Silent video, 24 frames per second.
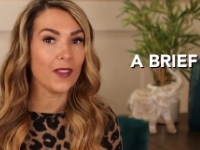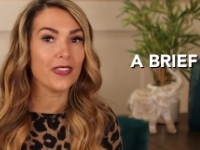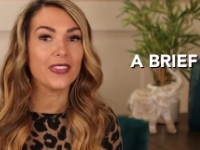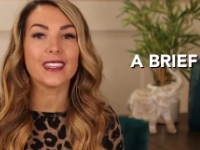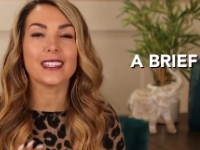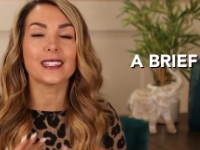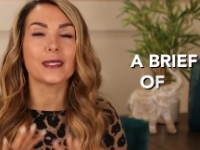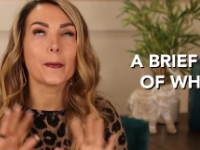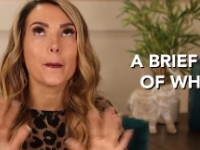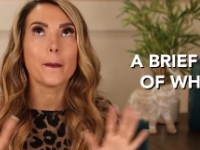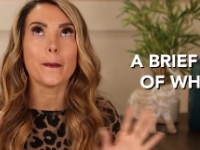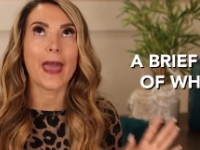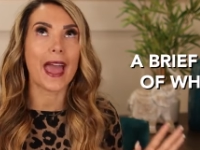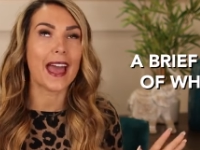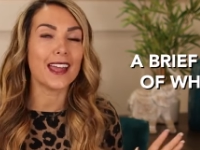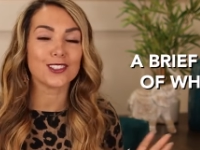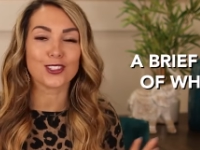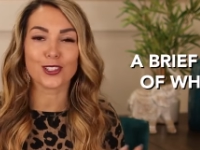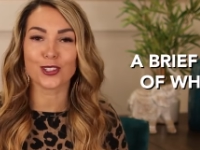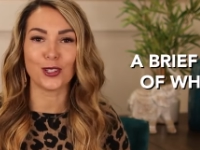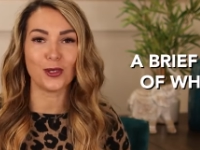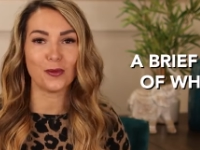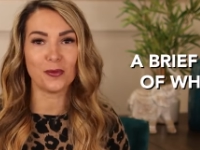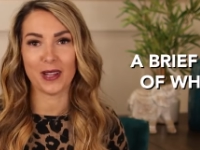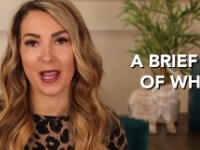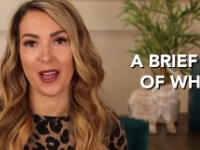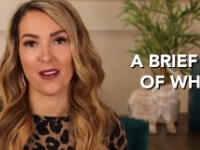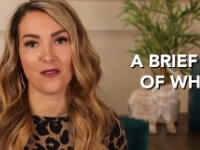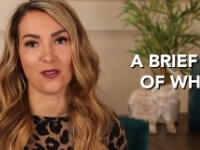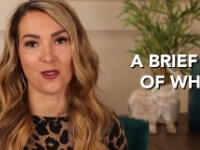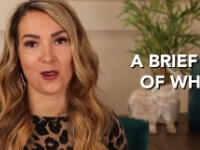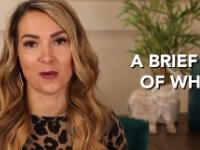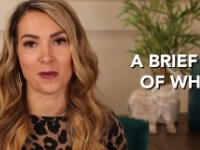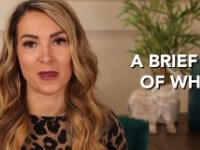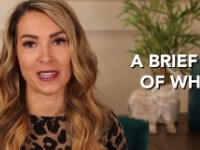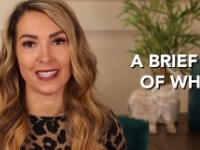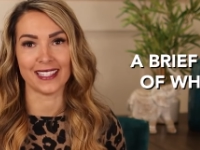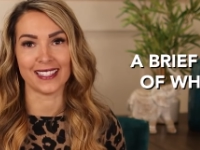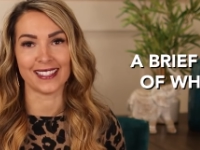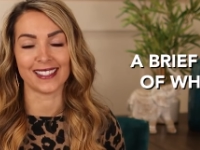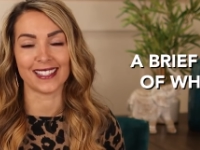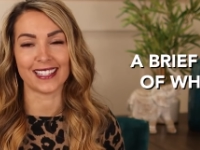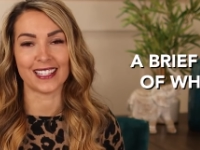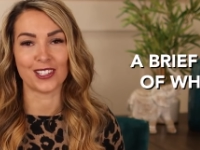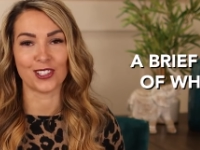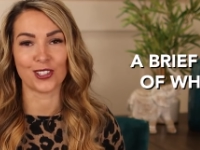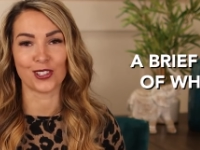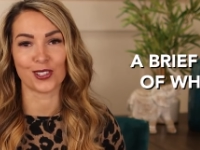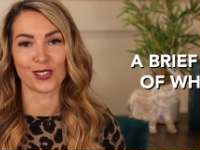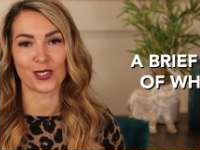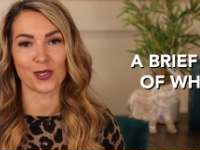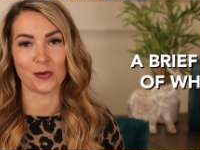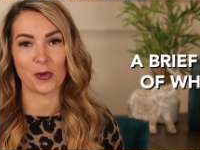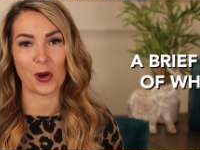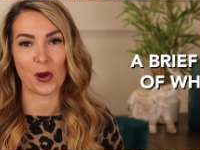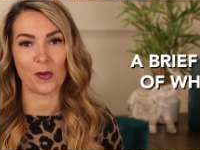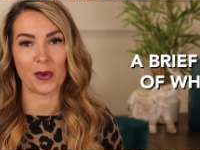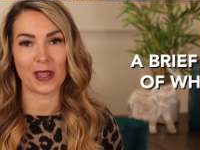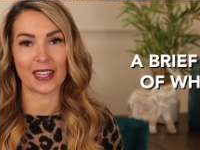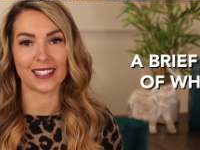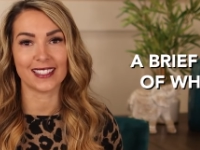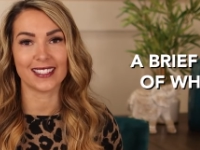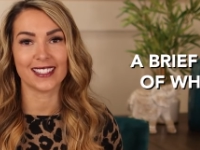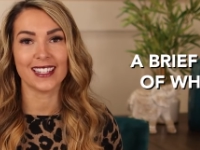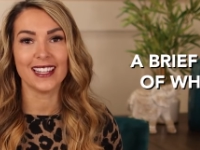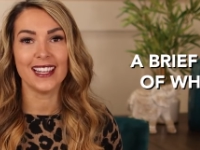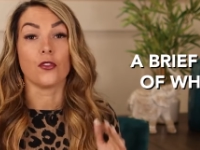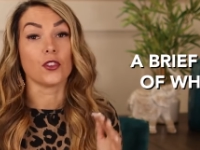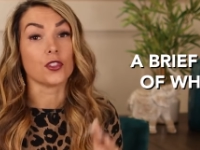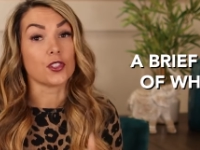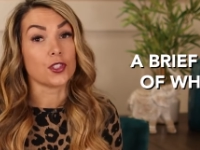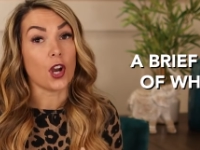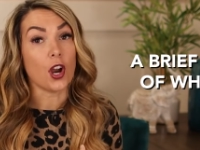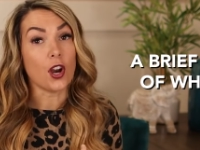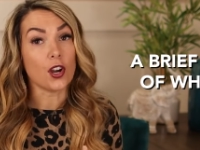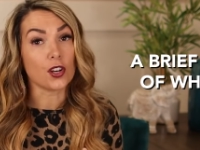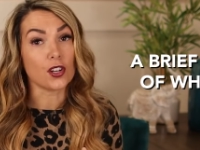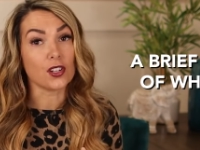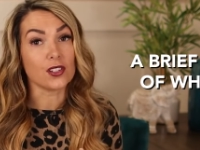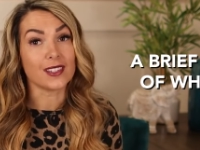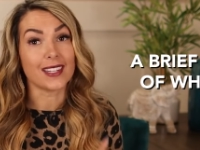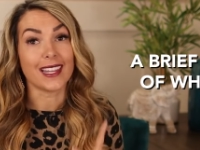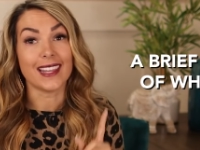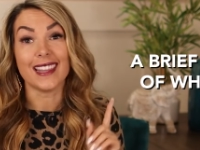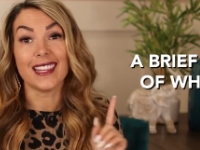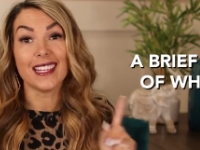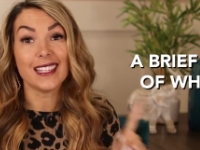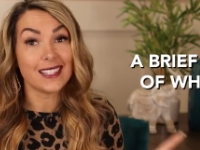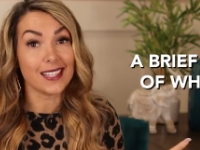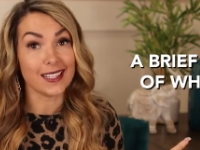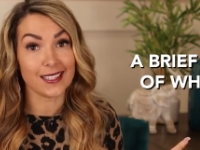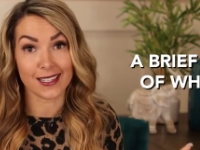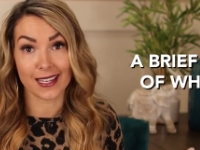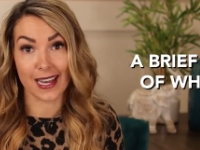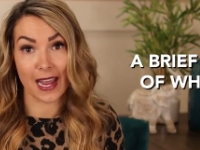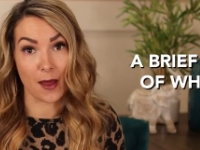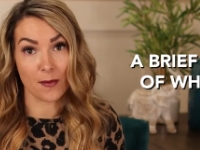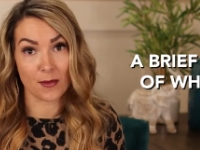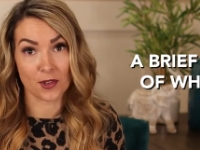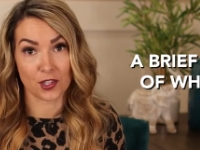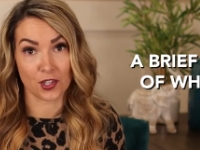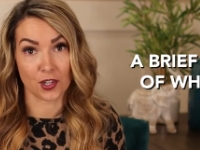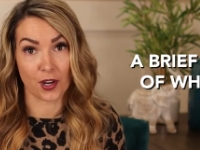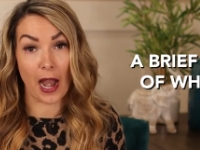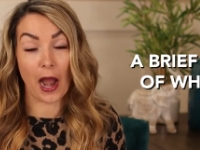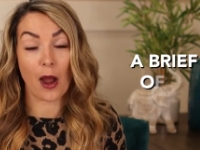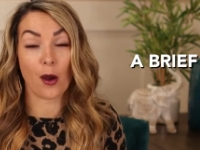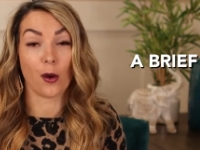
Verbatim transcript: what this magical platform is in just a moment. For starters, this is an amateur